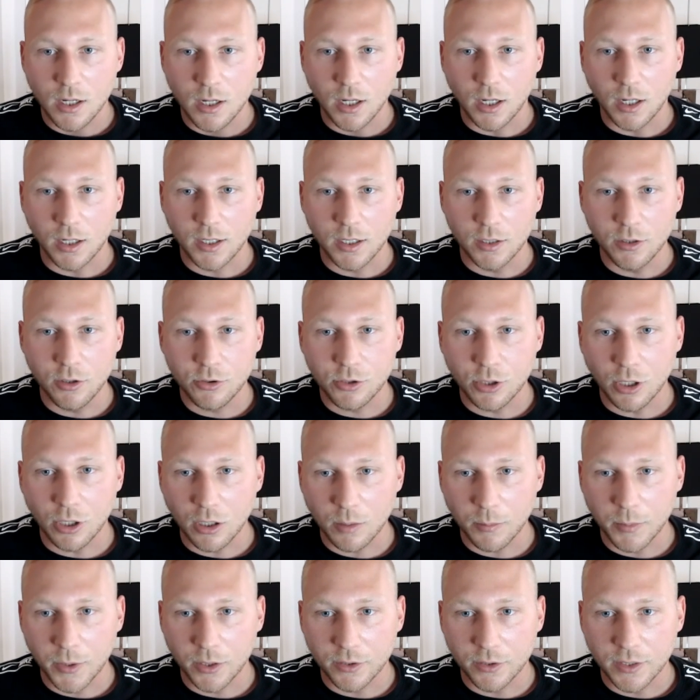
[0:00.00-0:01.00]
Can you talk
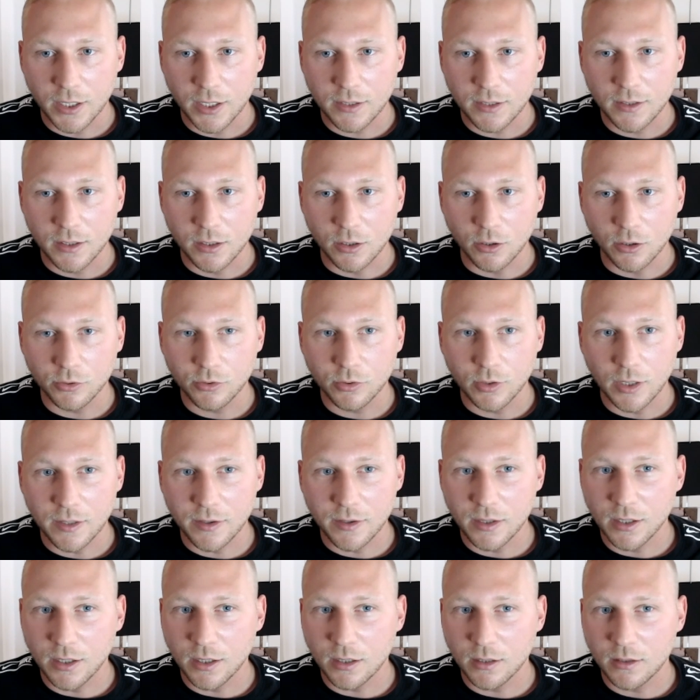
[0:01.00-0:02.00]
about that? And also, I
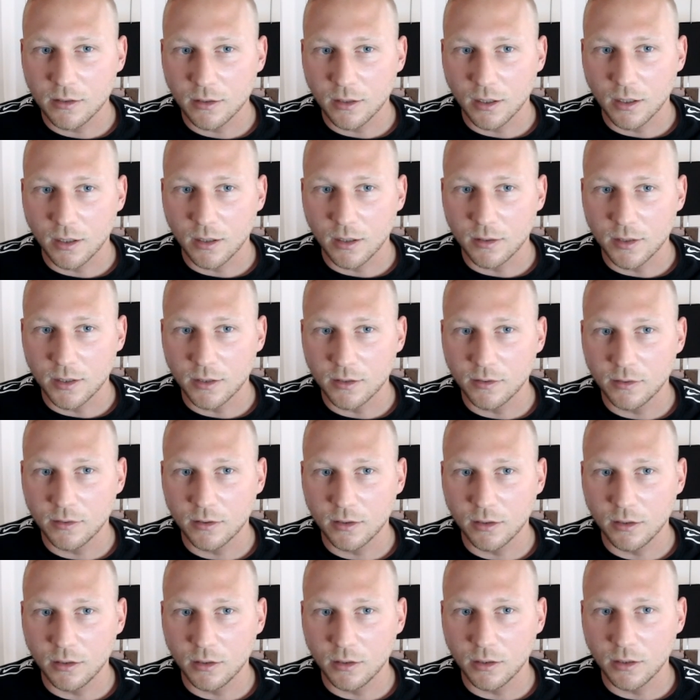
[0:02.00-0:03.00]
think there's
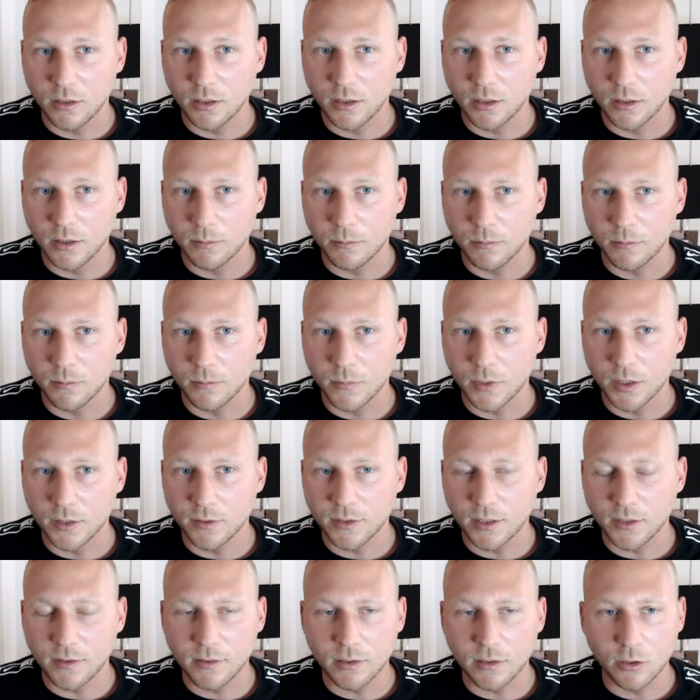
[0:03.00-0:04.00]
still, is
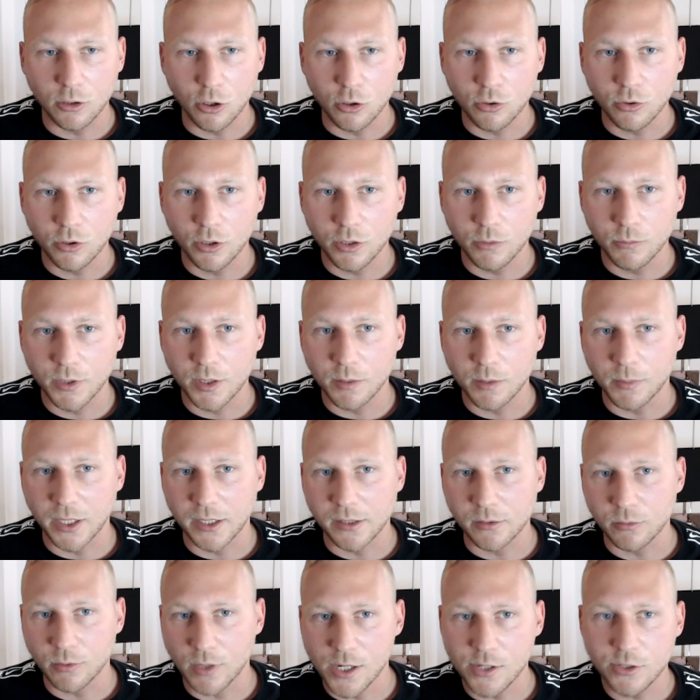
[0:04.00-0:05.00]
that still ongoing with the
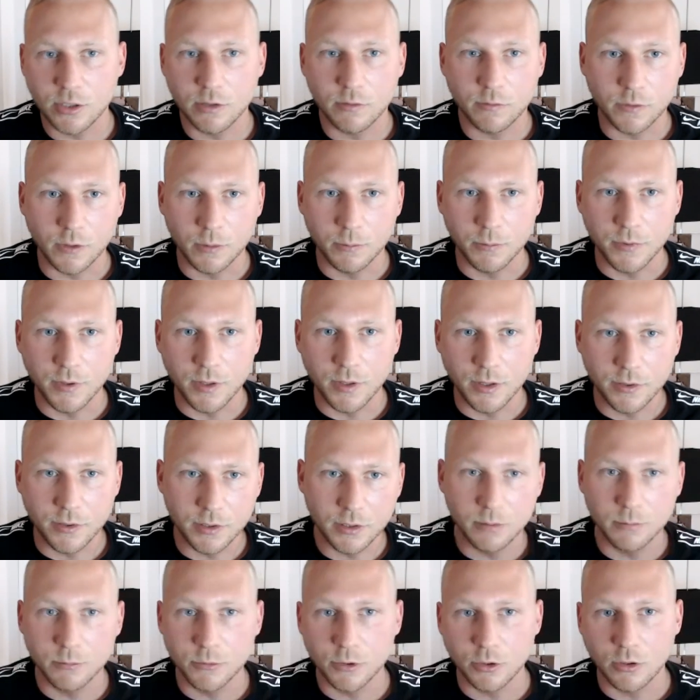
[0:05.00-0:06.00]
migration from
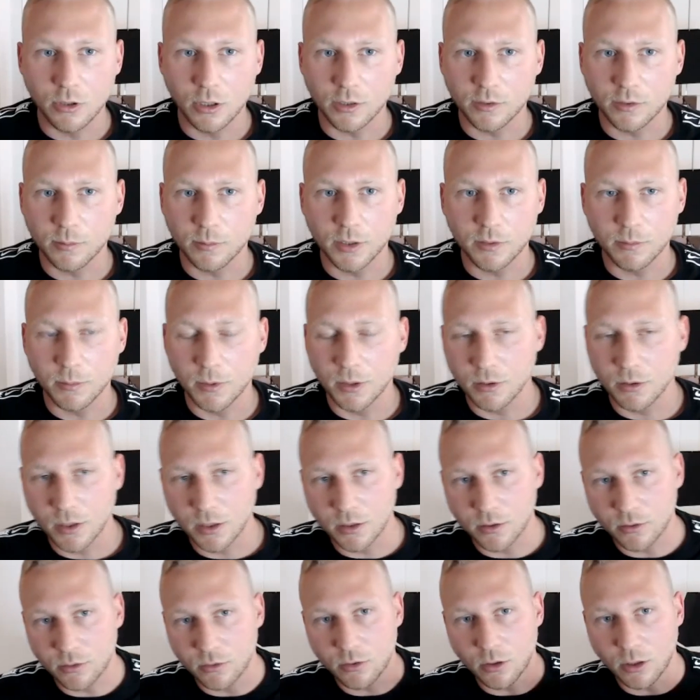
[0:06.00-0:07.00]
Ethereum to Cosmos? Maybe you
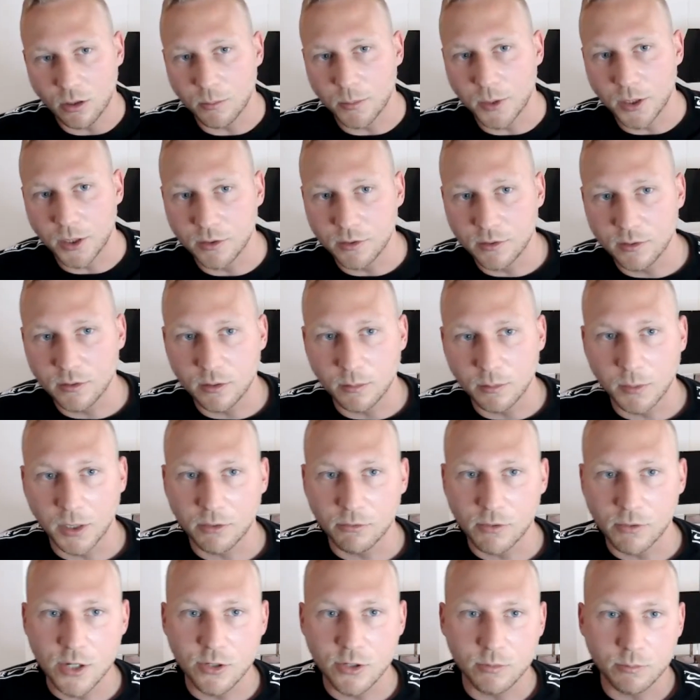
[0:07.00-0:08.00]
can talk about the
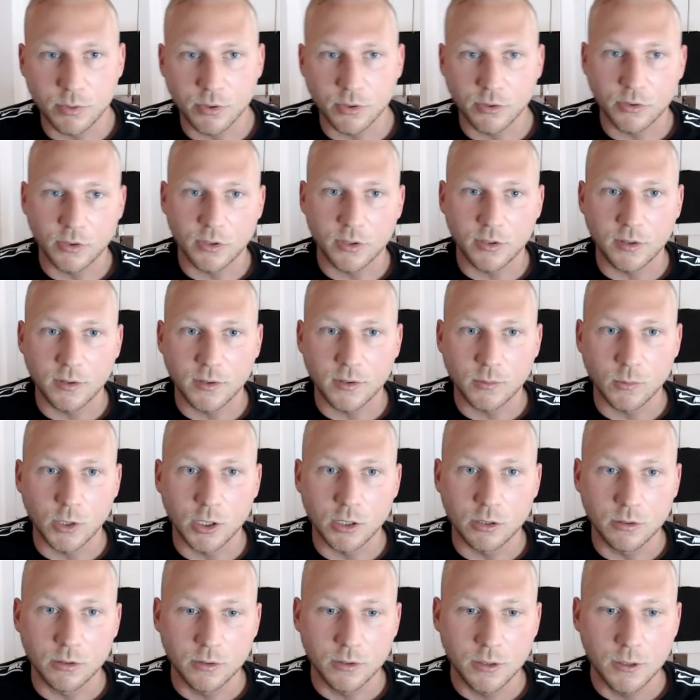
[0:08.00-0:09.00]
migration process as well.